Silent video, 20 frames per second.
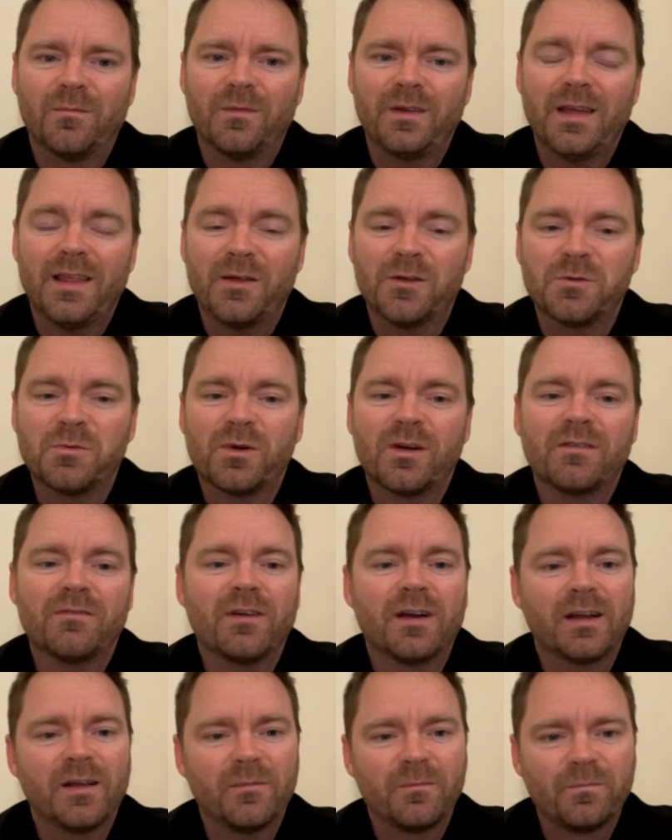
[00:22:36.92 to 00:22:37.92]
Yeah, that was pretty
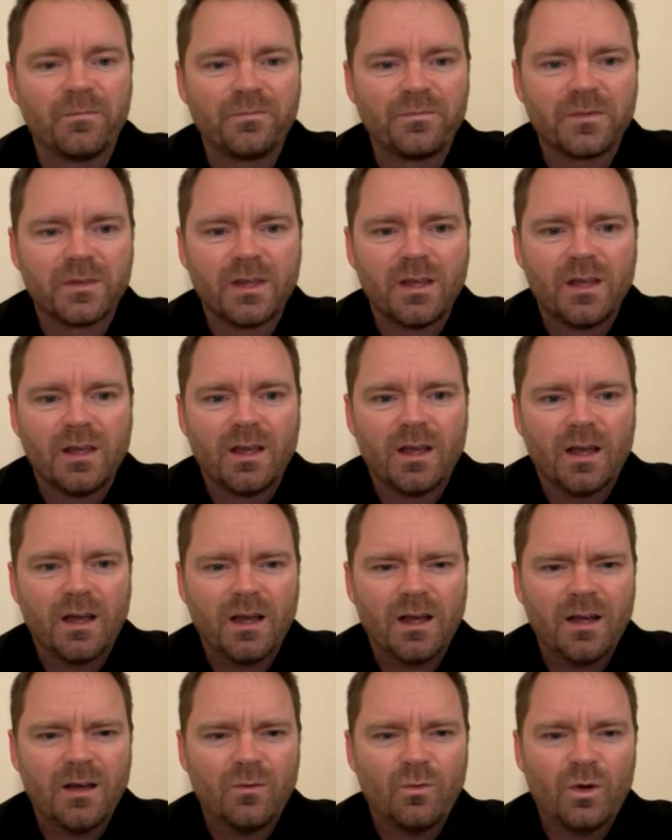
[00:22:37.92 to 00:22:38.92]
funny.
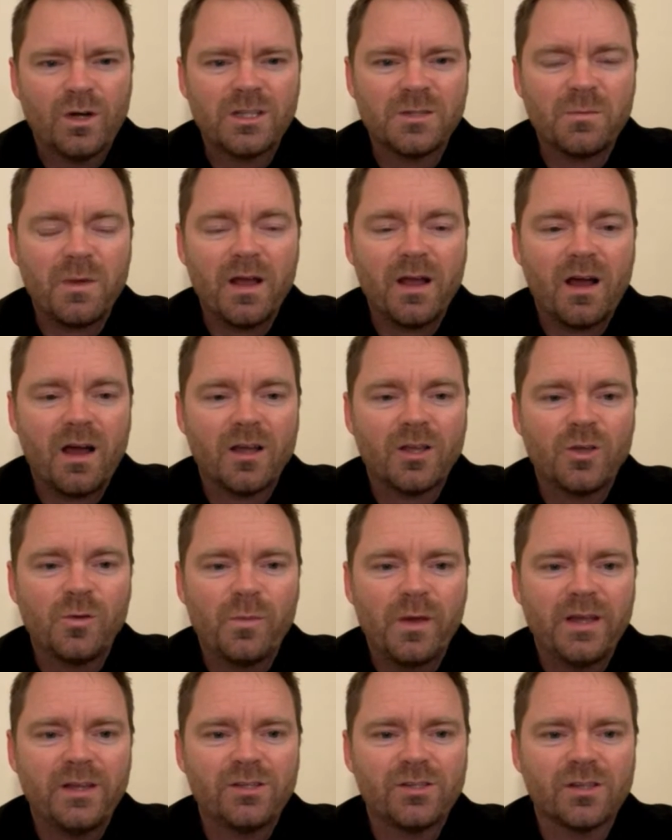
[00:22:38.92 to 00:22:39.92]
What is my
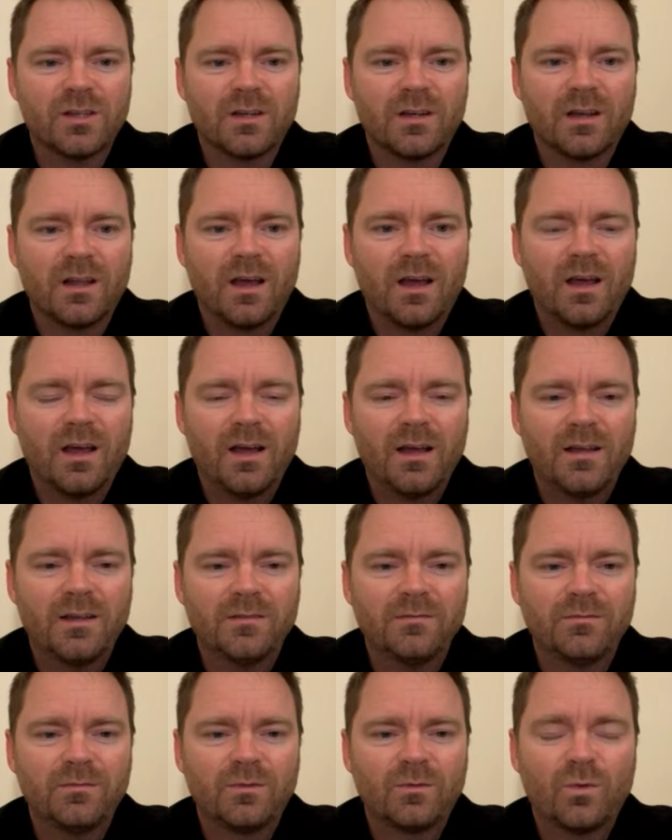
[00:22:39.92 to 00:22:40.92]
occupation?
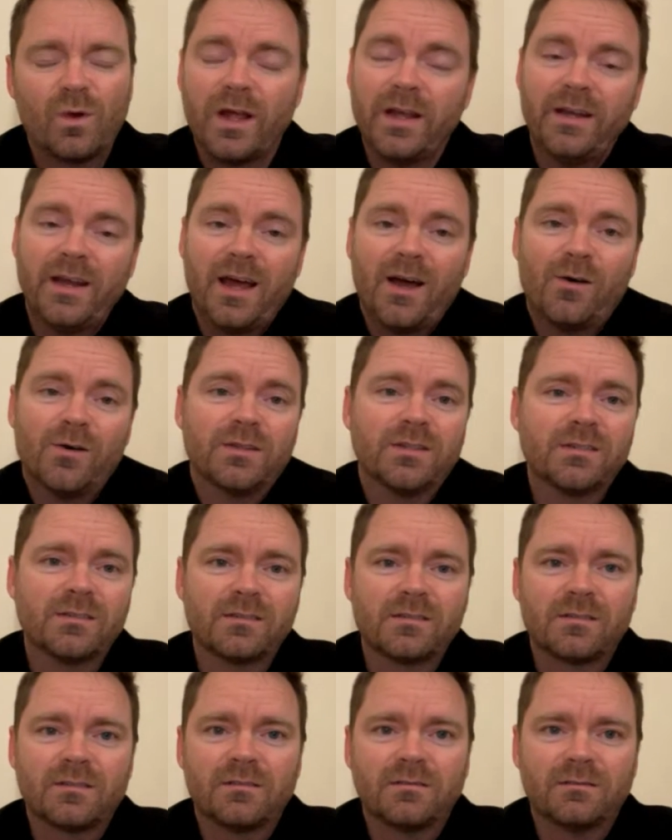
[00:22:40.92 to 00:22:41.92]
Right now,
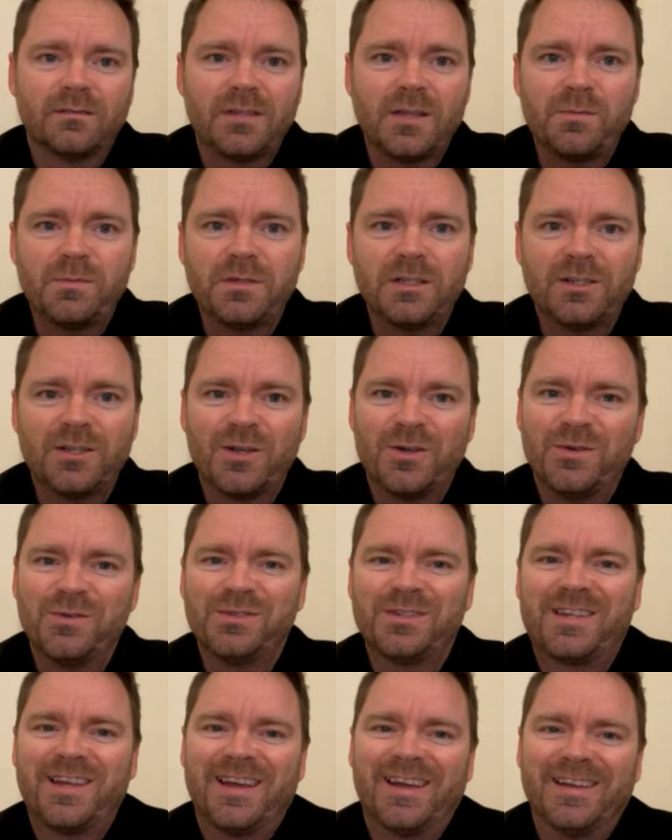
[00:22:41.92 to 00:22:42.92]
it's Tipsy
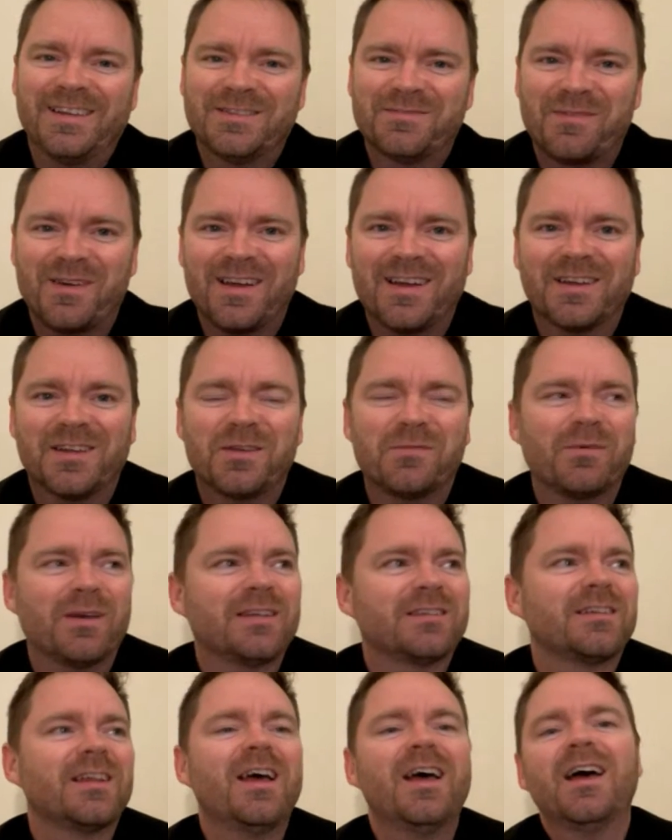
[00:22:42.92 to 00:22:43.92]
Tuesday is my
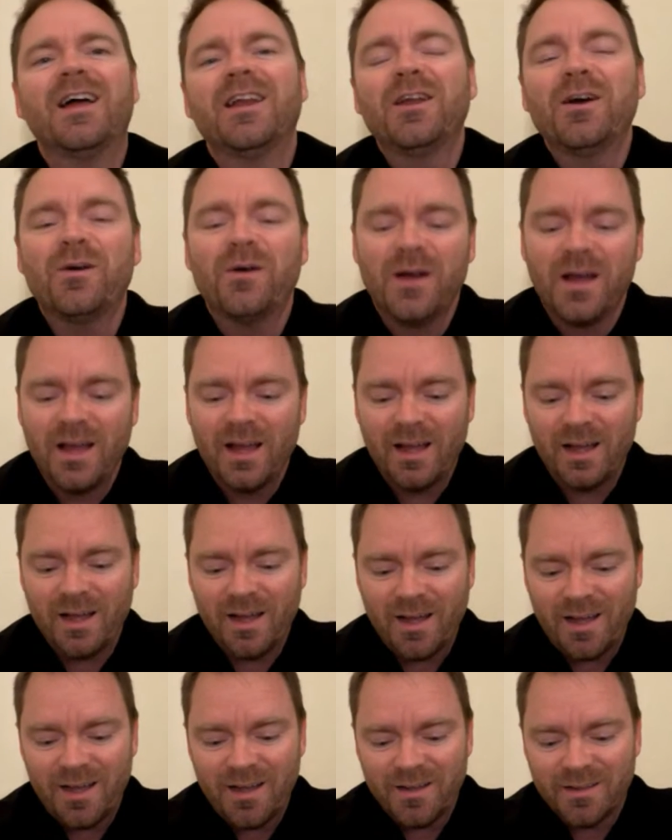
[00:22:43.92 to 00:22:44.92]
occupation. No,
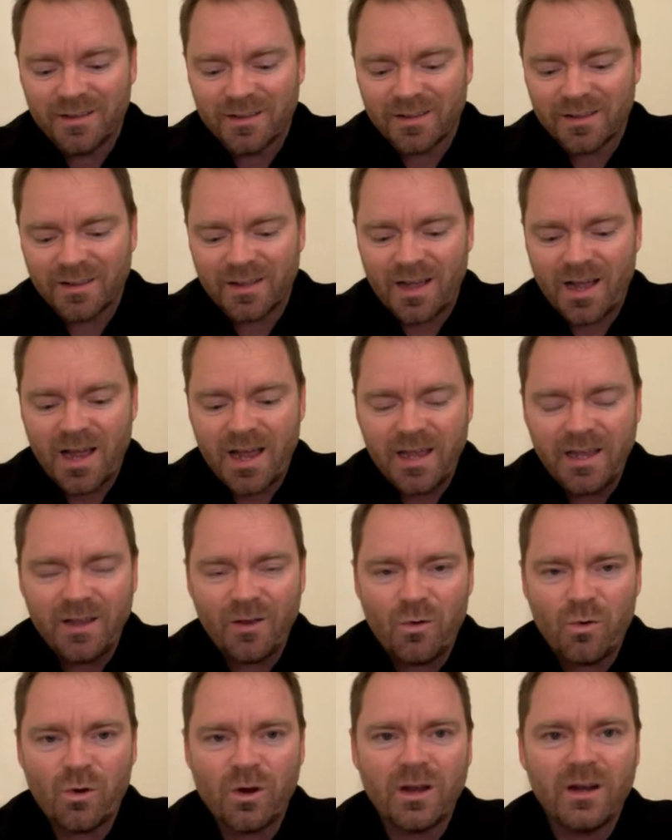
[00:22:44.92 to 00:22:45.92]

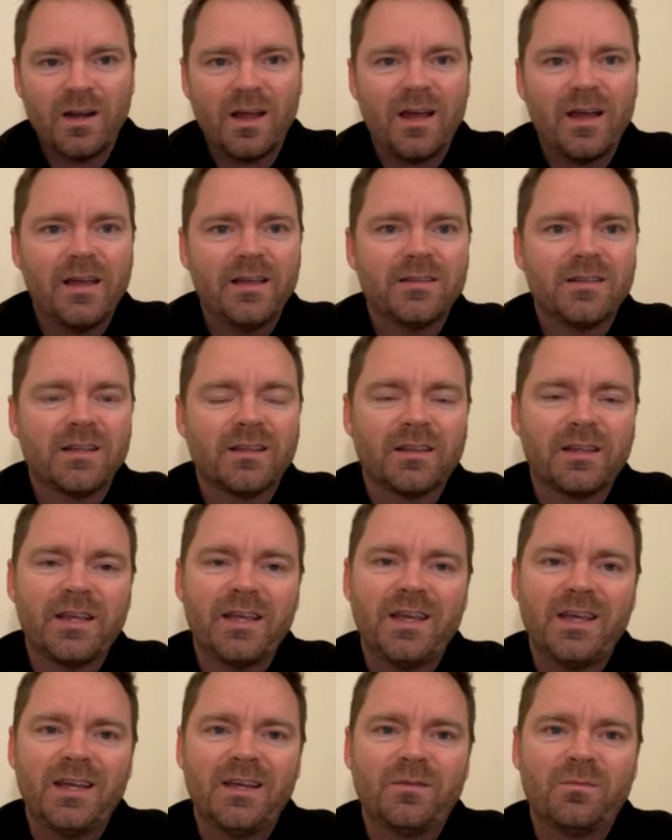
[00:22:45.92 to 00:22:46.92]
I organize and
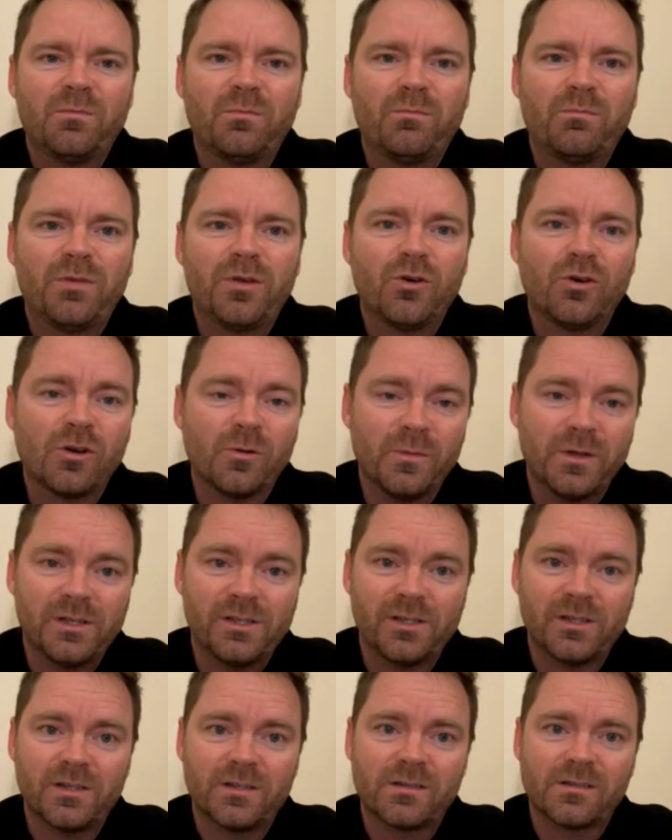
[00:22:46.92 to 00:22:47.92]
lead
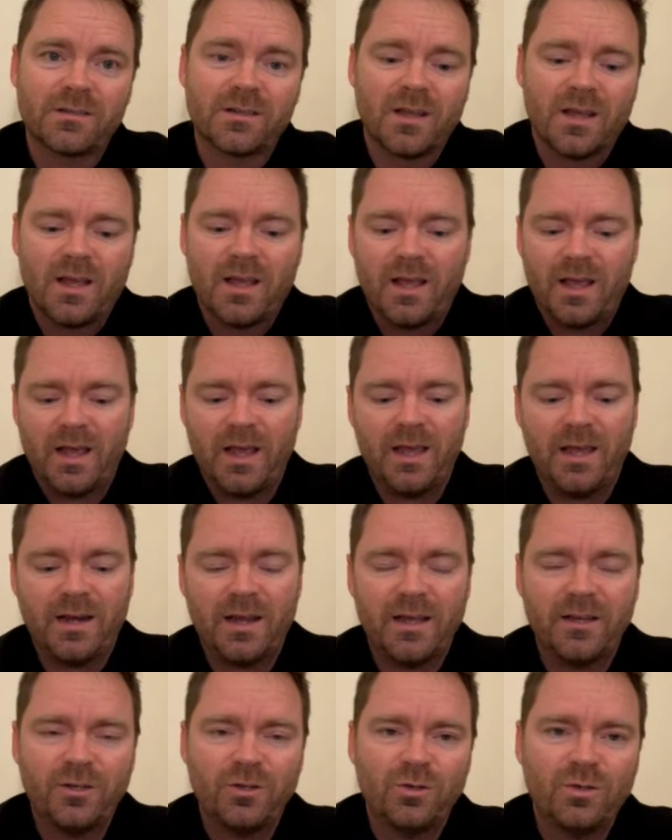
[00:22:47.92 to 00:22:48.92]
pilgrimages, and
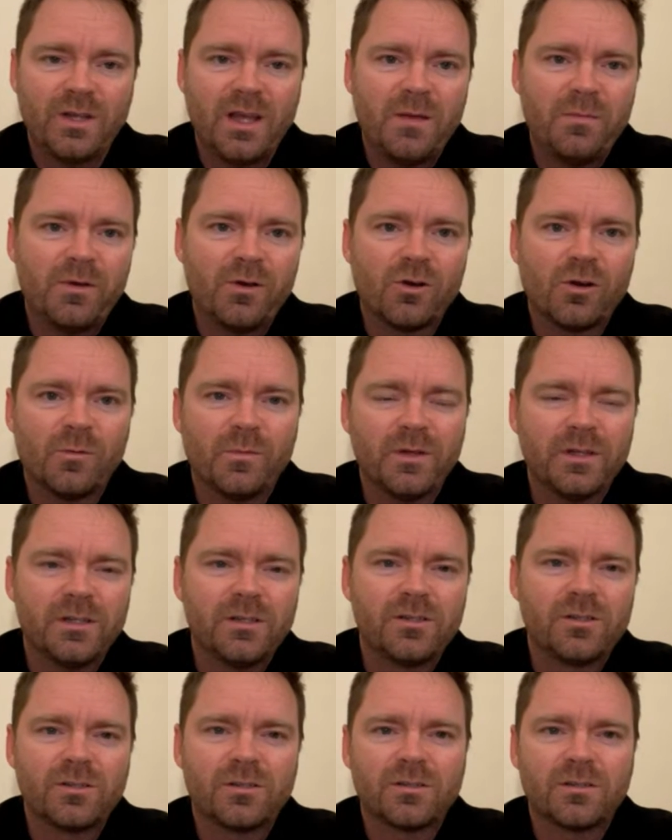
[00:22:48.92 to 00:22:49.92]
I do day
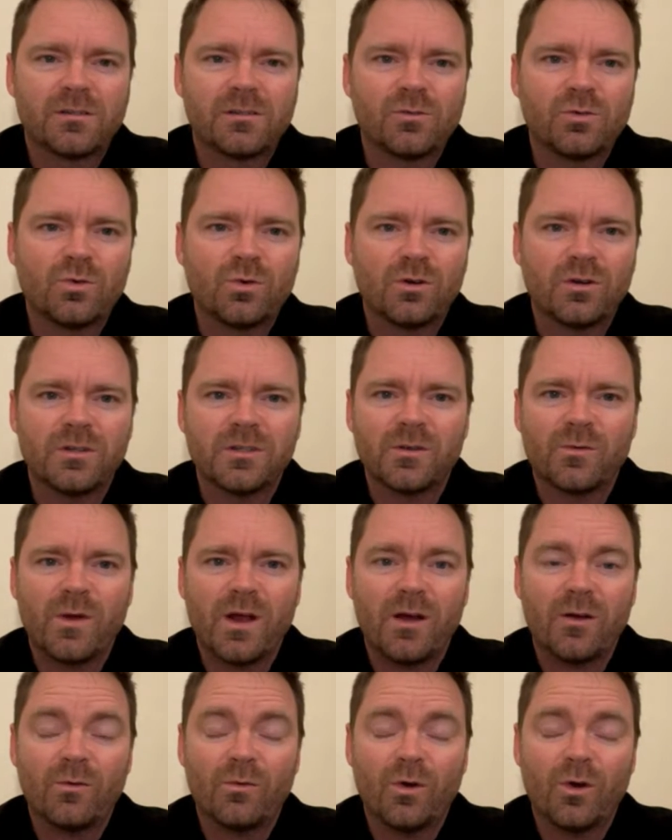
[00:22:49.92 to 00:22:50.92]
pilgrimage tours
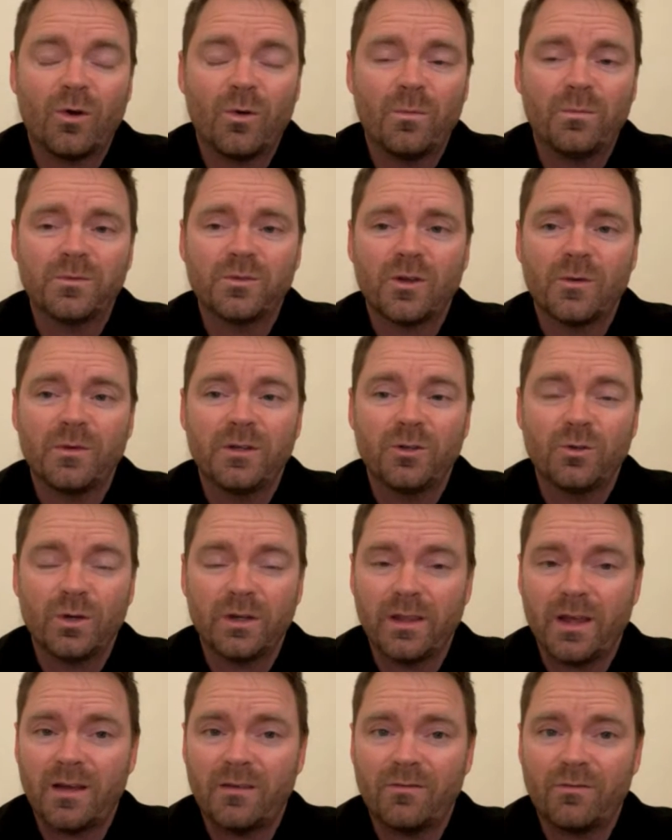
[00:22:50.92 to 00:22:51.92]
around Rome. So I've been
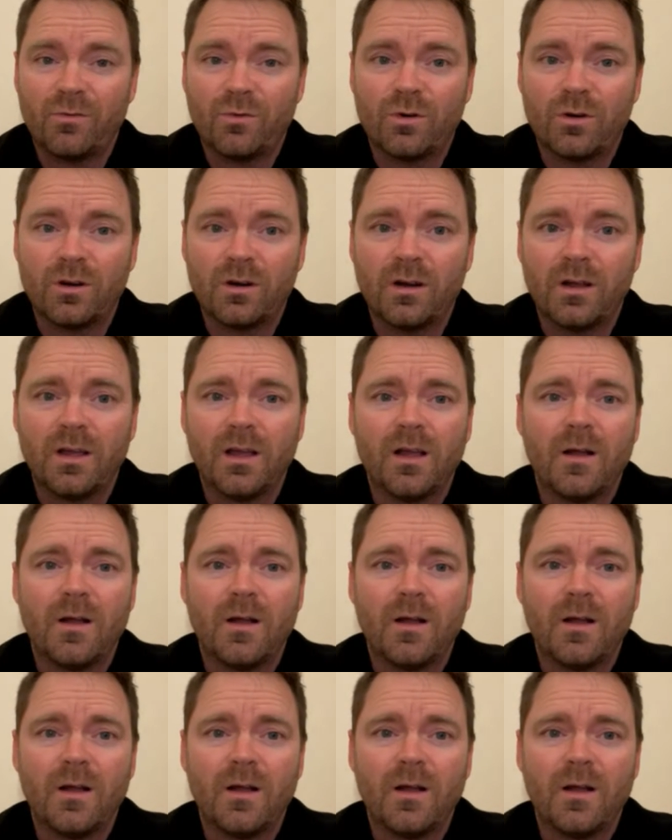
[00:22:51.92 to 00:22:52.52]
doing that for